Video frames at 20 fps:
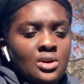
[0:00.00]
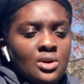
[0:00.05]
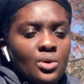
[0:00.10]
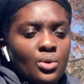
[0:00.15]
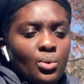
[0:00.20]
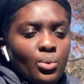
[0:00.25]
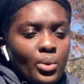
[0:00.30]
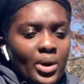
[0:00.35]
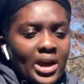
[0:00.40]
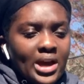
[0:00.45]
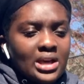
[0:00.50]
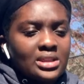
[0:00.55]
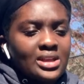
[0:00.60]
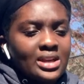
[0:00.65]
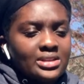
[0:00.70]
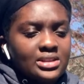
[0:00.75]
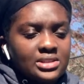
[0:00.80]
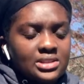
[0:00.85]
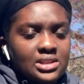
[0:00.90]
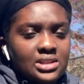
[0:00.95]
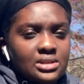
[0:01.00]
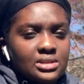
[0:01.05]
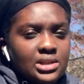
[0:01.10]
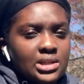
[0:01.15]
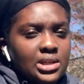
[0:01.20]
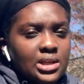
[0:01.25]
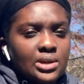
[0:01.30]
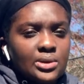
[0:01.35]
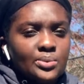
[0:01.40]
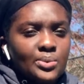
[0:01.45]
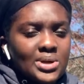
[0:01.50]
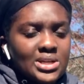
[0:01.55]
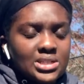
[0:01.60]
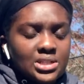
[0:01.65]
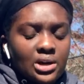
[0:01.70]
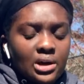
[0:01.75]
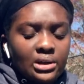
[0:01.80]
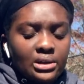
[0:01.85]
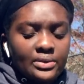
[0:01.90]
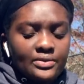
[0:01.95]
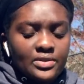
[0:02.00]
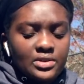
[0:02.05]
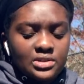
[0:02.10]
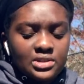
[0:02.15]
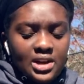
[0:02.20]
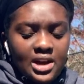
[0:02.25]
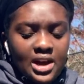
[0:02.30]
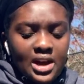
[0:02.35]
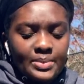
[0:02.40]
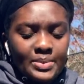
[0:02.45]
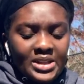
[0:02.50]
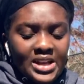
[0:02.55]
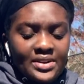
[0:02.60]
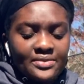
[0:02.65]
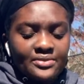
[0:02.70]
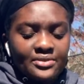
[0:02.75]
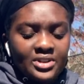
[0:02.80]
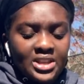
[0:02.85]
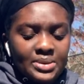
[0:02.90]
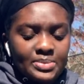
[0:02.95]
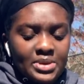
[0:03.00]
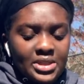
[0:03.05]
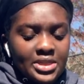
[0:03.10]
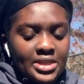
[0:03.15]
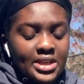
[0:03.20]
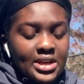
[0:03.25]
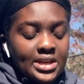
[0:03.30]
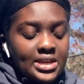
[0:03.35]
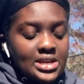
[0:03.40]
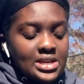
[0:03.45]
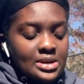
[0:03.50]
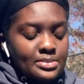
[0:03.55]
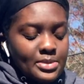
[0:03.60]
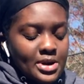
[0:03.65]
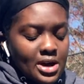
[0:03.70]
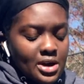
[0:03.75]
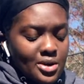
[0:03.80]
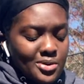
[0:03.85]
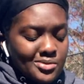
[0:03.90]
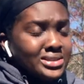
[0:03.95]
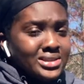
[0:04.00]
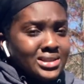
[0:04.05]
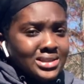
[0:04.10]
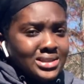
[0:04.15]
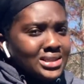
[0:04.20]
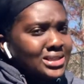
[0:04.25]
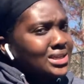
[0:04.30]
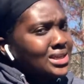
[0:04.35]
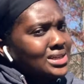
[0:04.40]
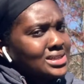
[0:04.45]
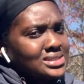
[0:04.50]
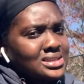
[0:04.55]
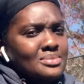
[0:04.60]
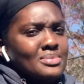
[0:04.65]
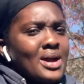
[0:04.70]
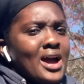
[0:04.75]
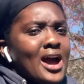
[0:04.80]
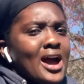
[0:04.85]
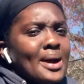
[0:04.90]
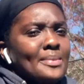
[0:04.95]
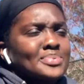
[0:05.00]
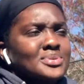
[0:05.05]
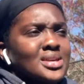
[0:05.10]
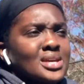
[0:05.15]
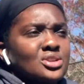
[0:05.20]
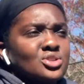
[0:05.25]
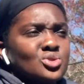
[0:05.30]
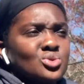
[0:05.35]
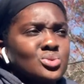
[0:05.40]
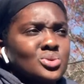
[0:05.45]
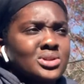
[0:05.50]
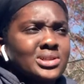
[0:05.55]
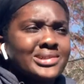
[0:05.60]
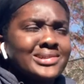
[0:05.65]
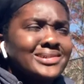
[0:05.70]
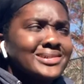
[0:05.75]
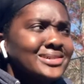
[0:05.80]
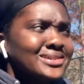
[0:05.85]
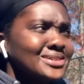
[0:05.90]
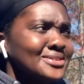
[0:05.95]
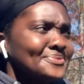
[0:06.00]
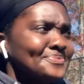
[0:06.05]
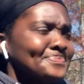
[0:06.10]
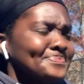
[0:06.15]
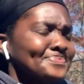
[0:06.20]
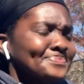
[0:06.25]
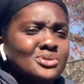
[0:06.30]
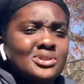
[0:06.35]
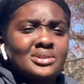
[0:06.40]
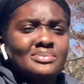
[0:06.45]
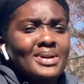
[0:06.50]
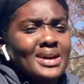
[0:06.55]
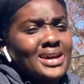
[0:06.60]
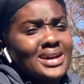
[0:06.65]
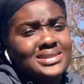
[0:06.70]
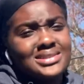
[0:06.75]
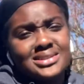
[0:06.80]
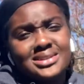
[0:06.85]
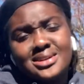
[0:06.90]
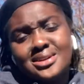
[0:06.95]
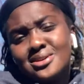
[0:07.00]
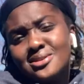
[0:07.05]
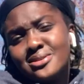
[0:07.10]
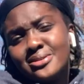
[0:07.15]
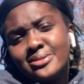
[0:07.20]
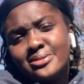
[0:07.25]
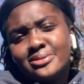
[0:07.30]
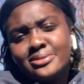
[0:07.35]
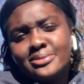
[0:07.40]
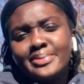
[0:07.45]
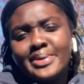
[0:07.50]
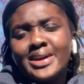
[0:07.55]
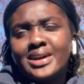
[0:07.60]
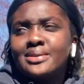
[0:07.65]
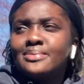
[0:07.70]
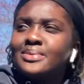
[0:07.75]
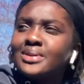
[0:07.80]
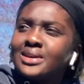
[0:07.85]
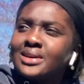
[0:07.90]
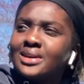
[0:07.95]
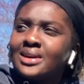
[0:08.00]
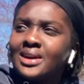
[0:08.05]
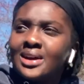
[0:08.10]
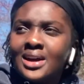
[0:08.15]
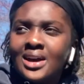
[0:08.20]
way that doesn't, you know, waste all of your time. And I've really been thinking about deleting some apps like Twitter. Twitter might have to go, baby.